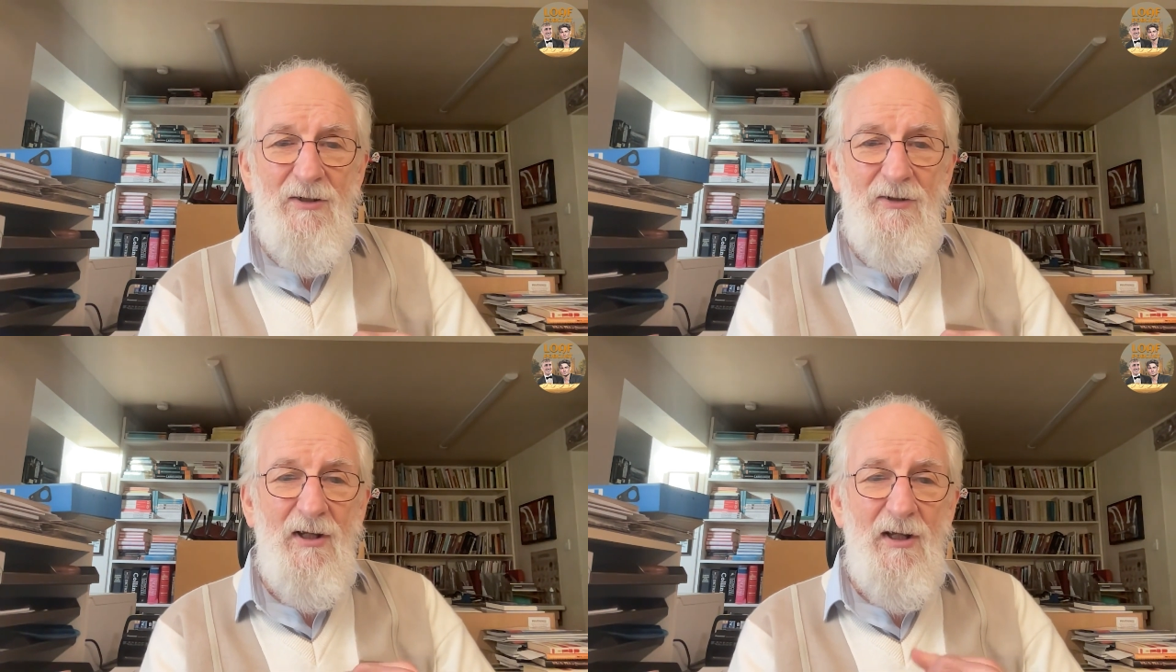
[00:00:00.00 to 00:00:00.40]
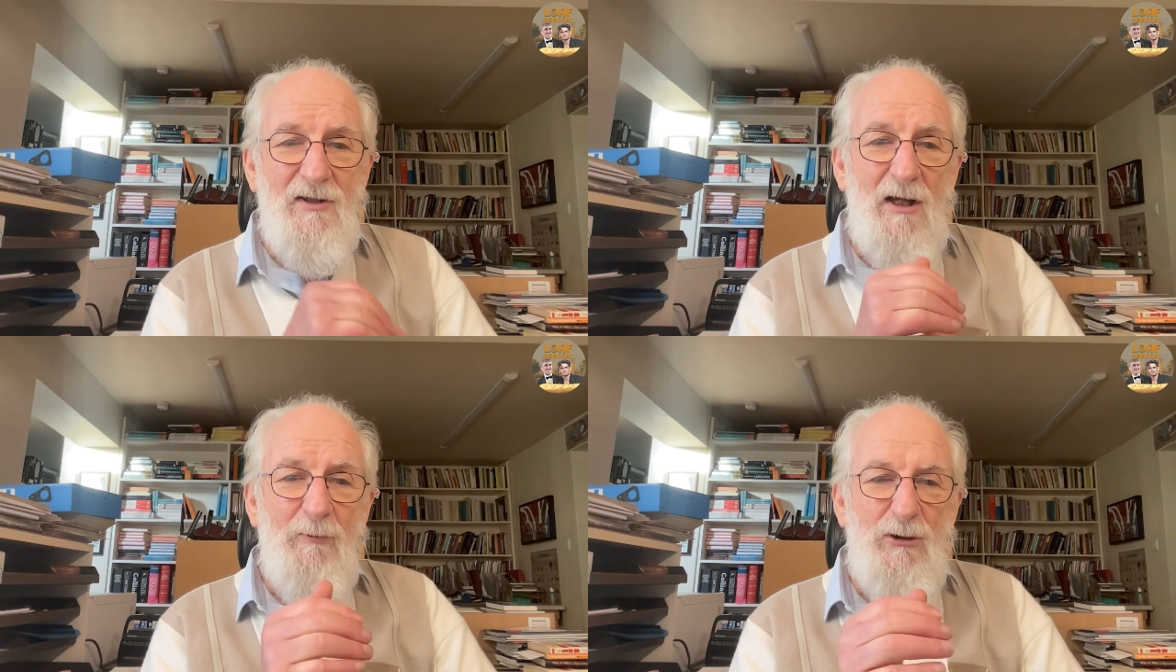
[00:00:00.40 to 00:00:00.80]
thinking
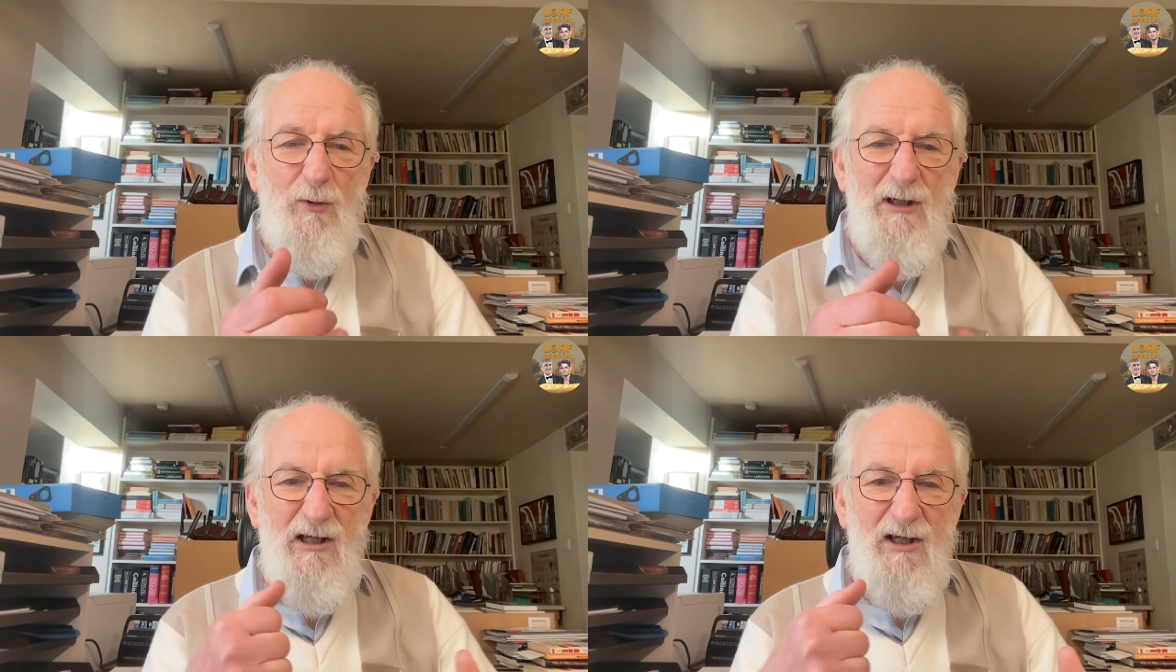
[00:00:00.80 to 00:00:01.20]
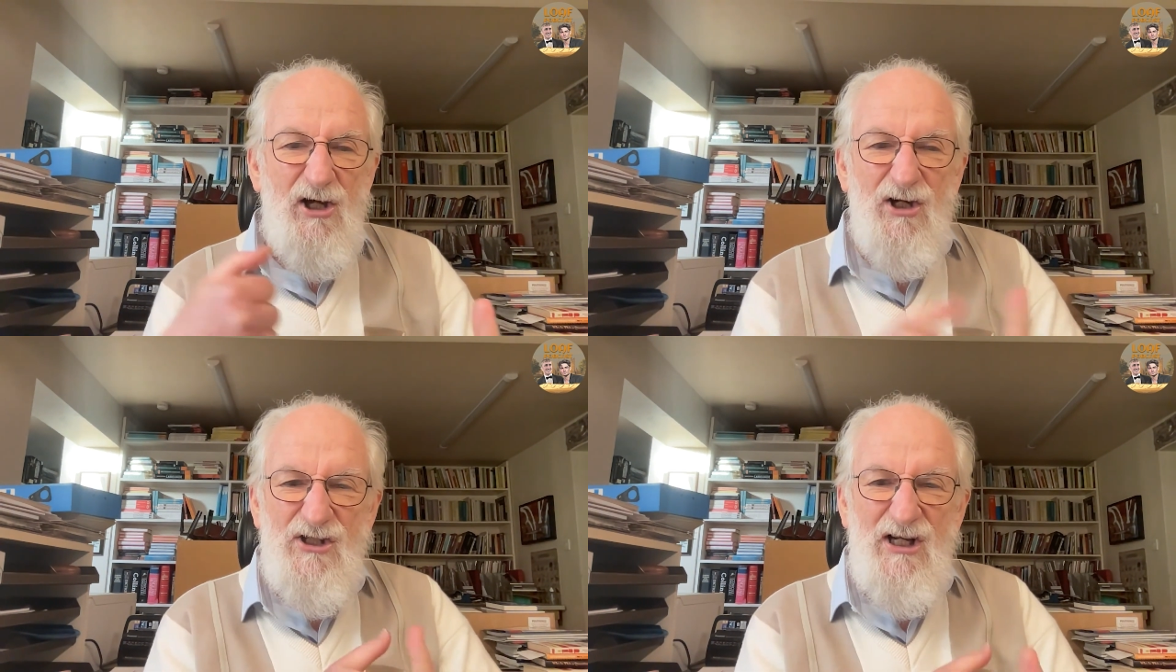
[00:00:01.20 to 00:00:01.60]
they were doing
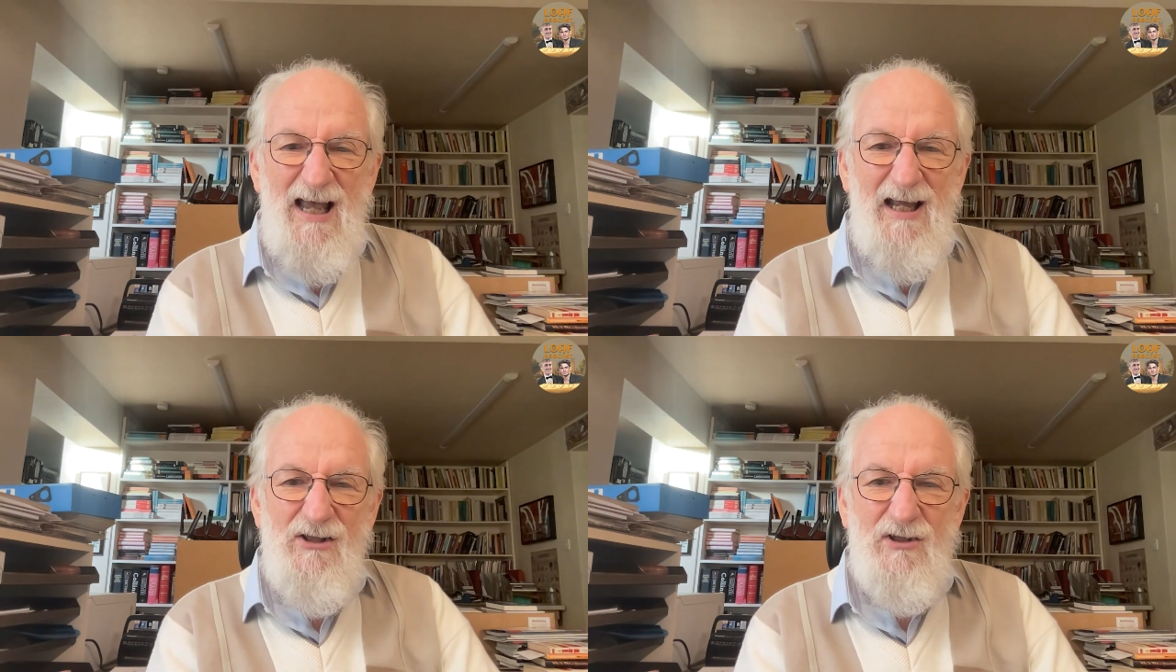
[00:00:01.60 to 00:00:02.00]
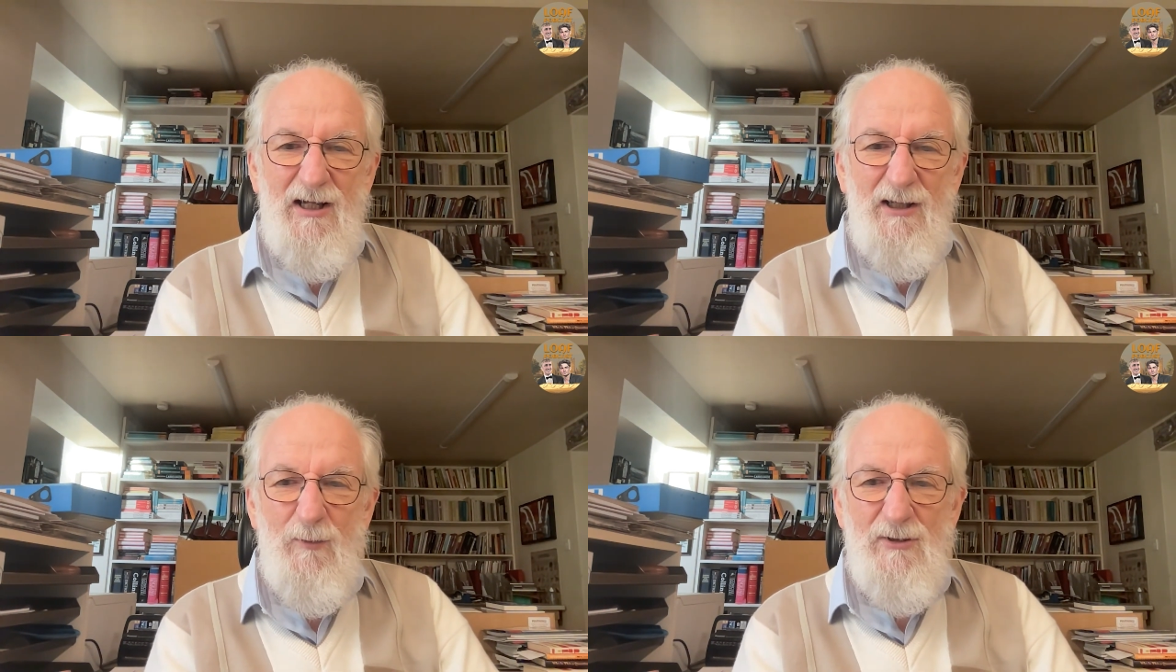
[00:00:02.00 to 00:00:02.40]
cutting edge
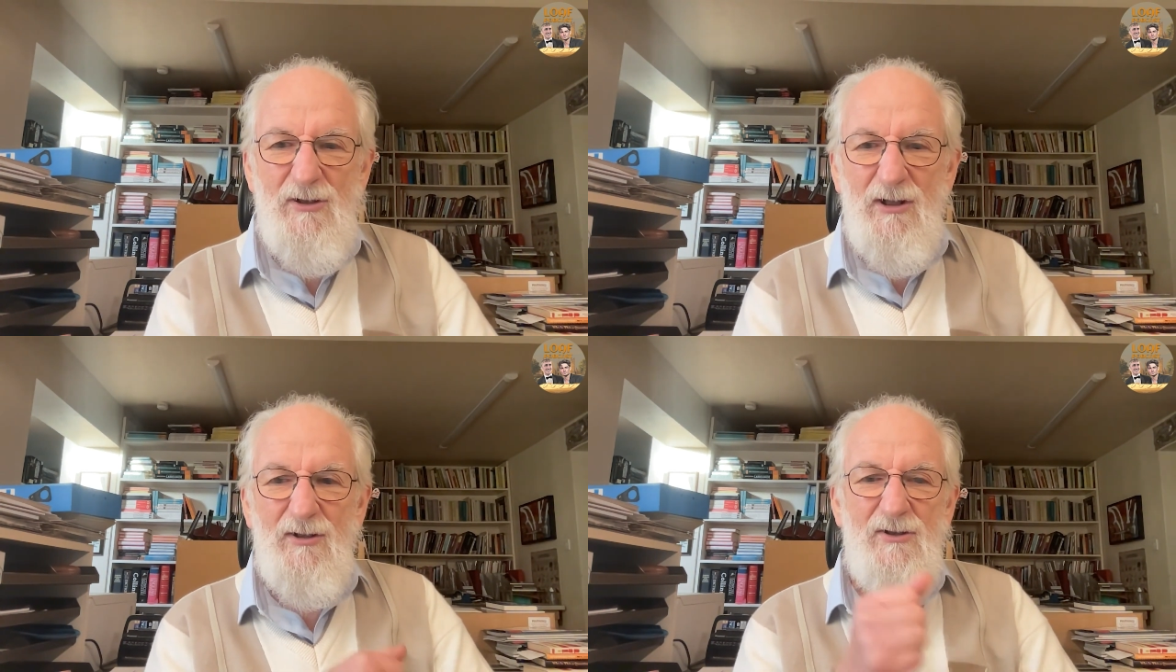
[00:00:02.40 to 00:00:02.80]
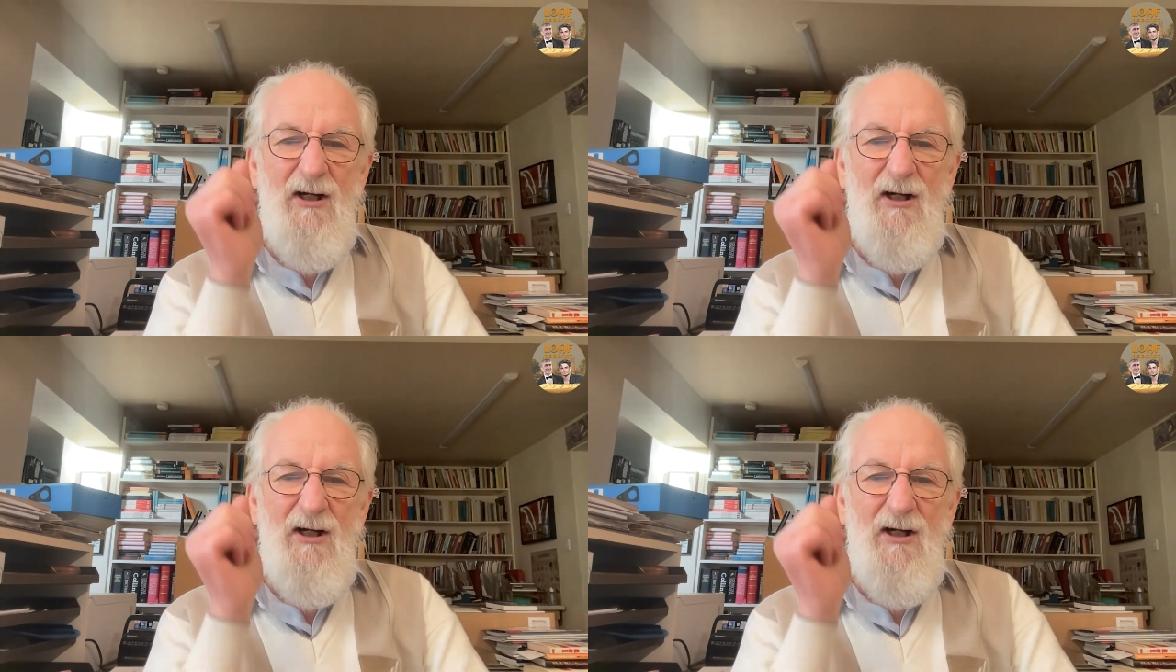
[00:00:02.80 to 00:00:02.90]
linguistics,